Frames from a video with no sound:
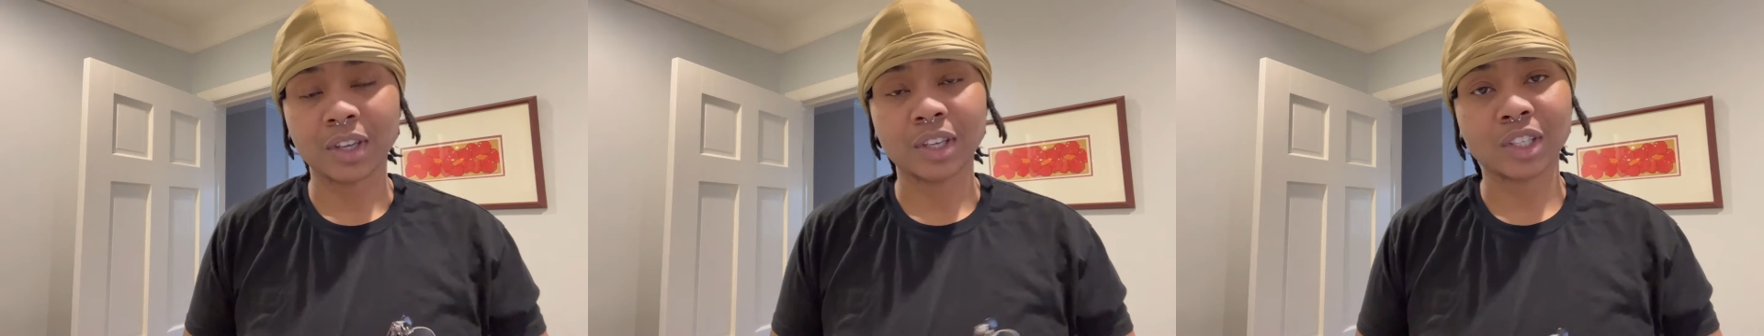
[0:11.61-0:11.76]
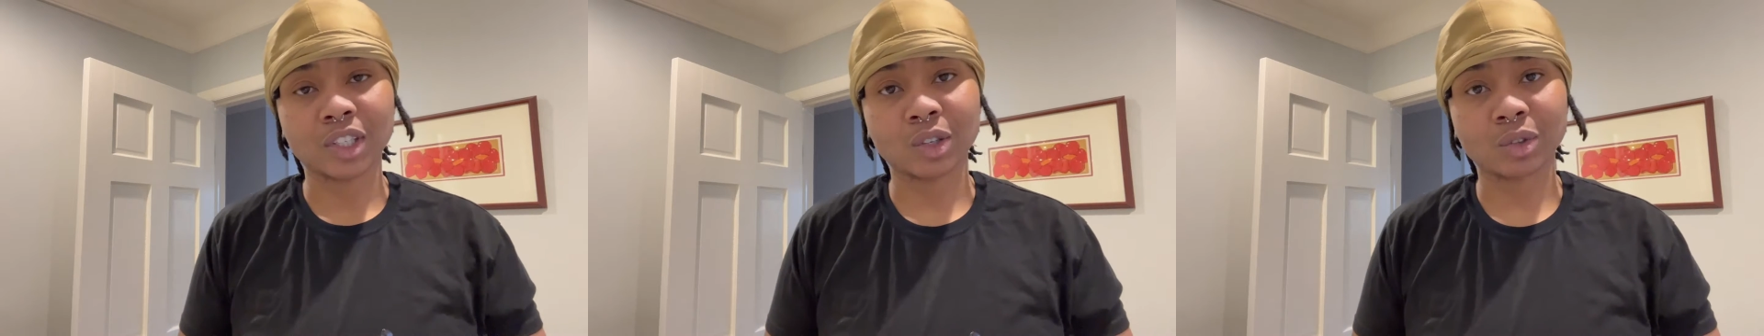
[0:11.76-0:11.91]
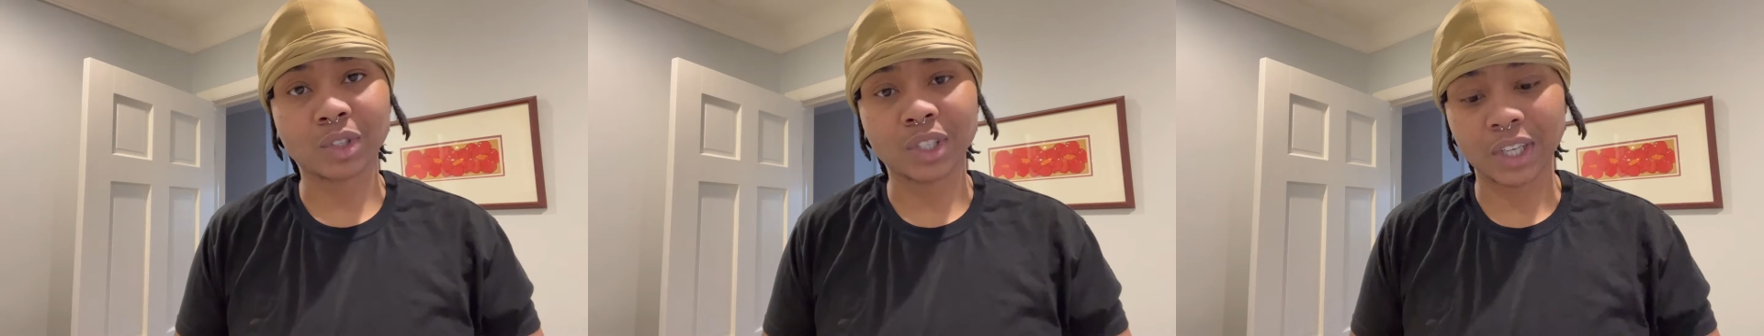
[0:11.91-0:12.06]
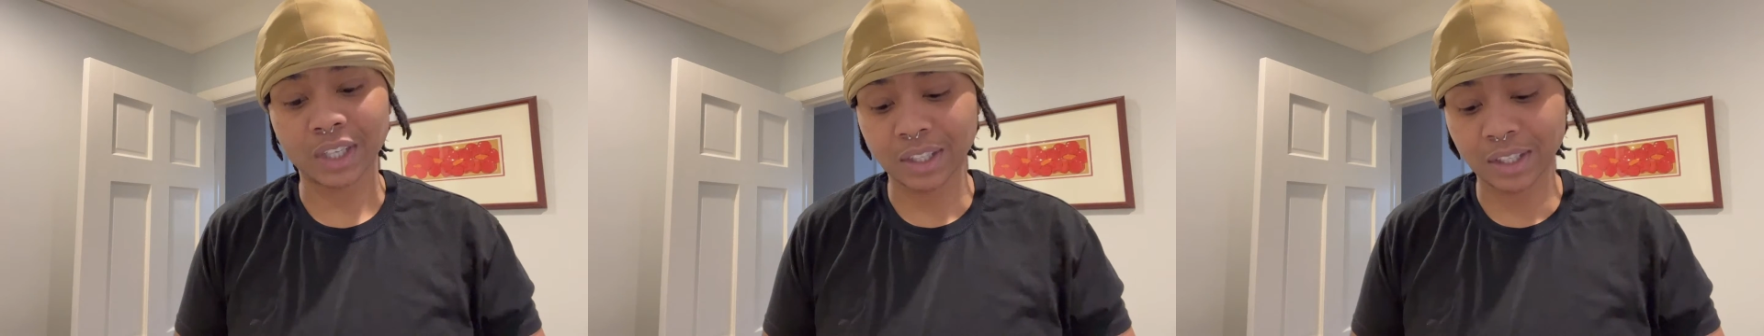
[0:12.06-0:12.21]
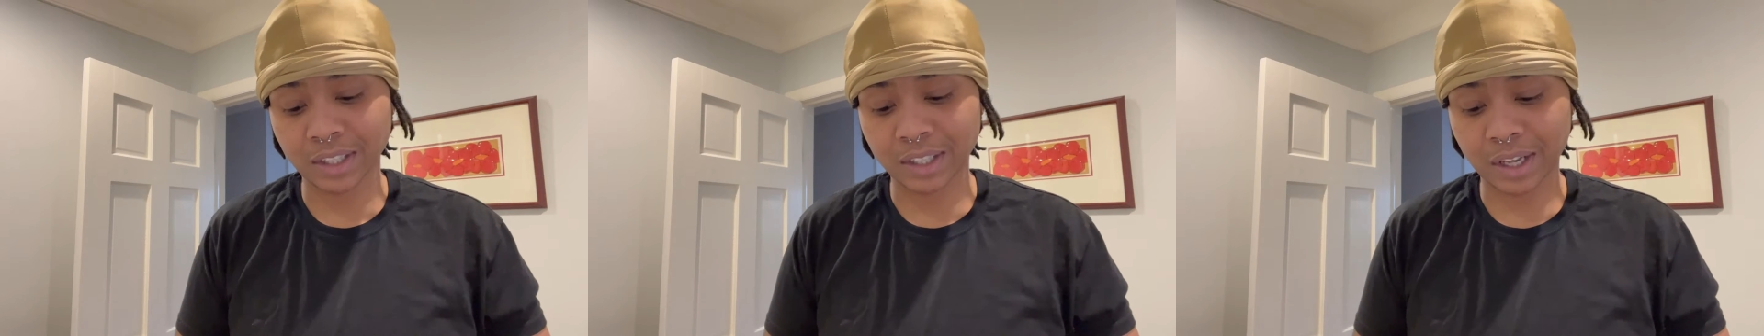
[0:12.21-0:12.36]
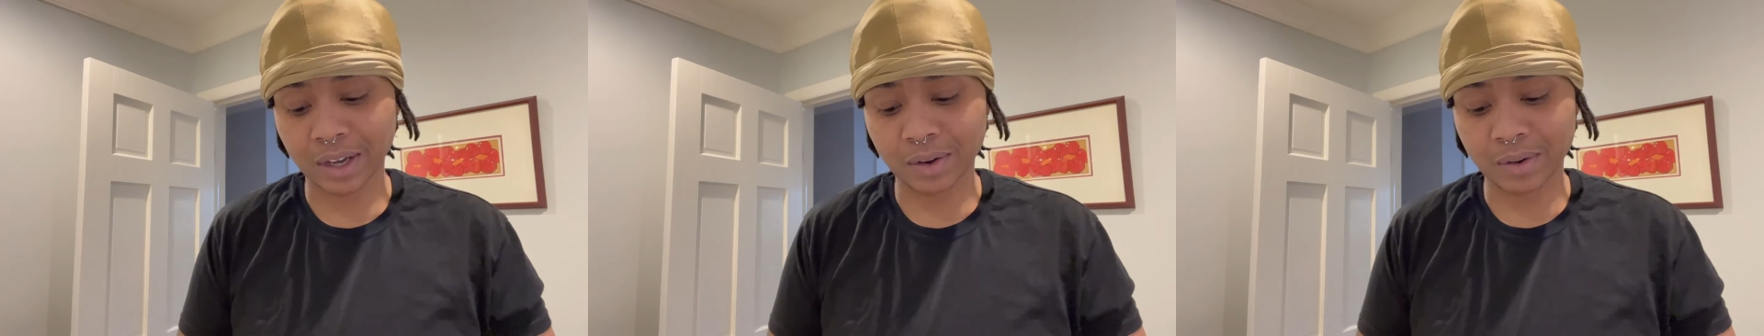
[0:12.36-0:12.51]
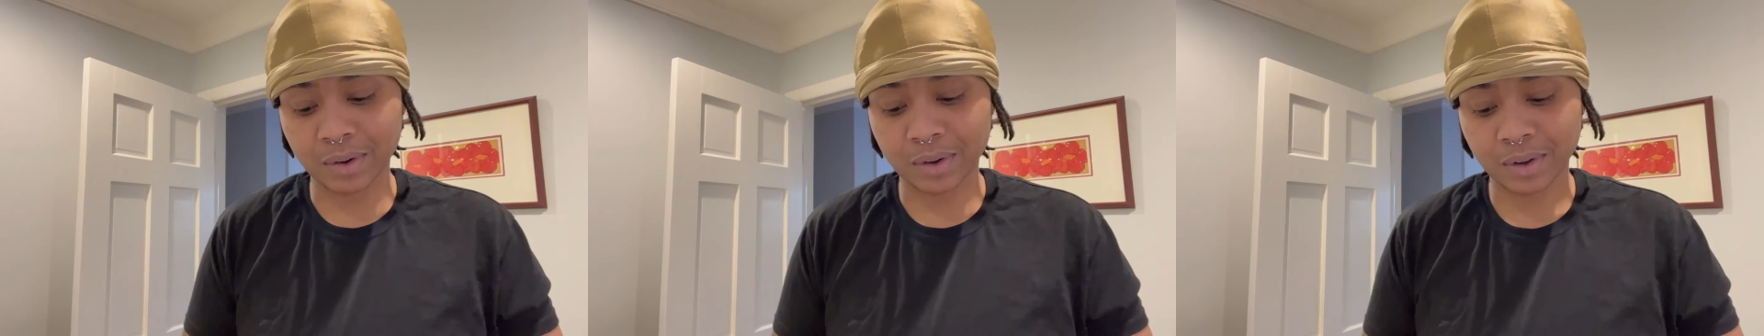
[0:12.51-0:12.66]
So check this
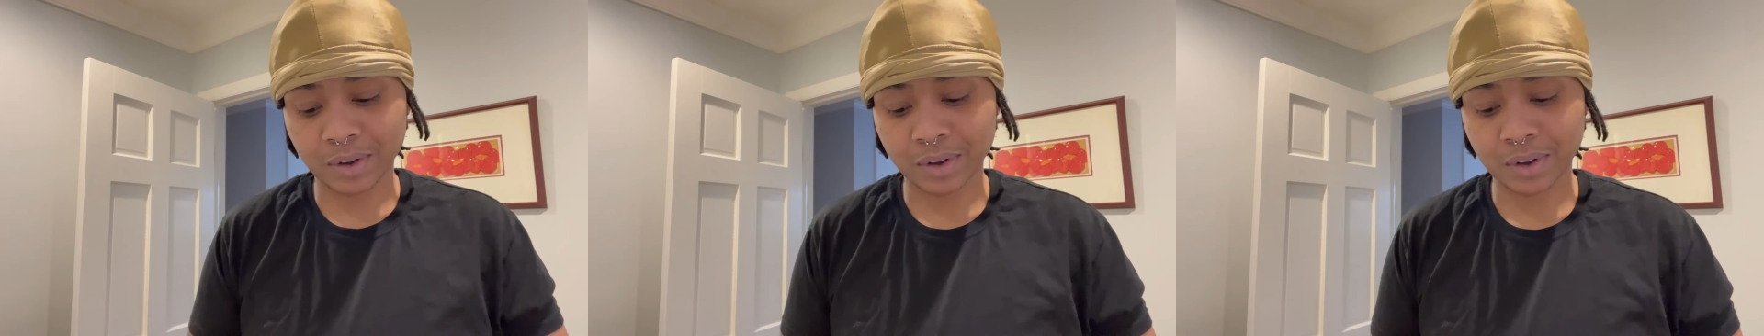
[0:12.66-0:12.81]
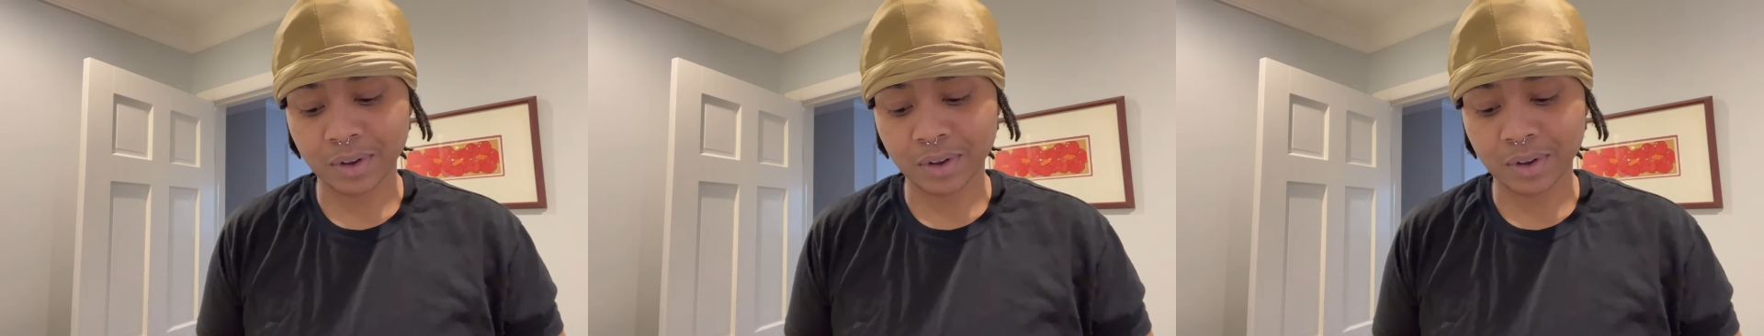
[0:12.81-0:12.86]
out.